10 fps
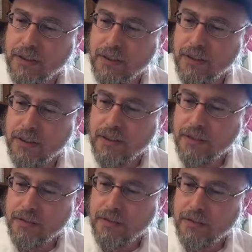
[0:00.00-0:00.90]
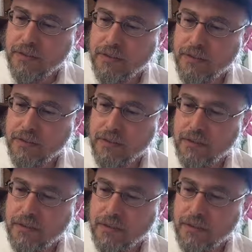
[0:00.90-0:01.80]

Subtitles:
No one is speaking in this clip.